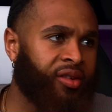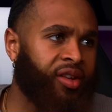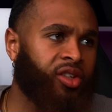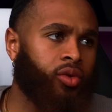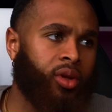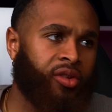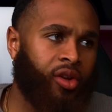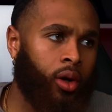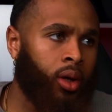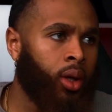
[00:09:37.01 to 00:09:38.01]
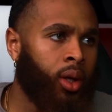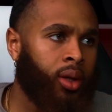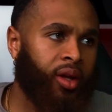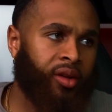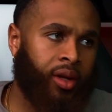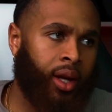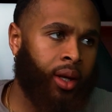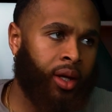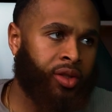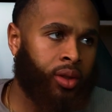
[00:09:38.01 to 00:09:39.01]
sexual assault, things of that
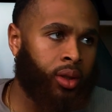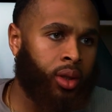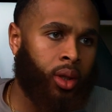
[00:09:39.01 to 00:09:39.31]
nature.